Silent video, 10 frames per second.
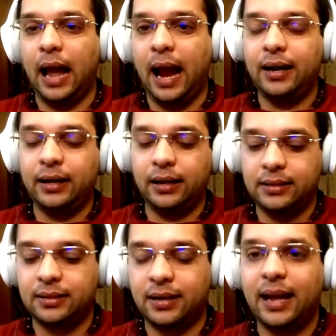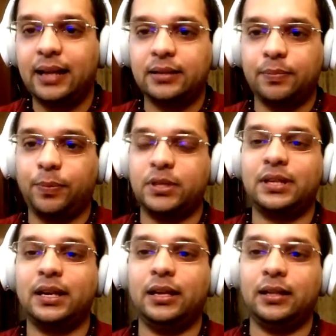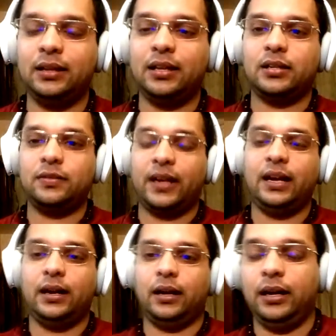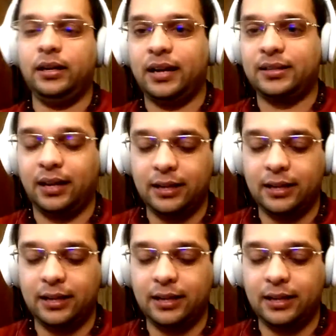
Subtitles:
And Israel's position in this is very interesting,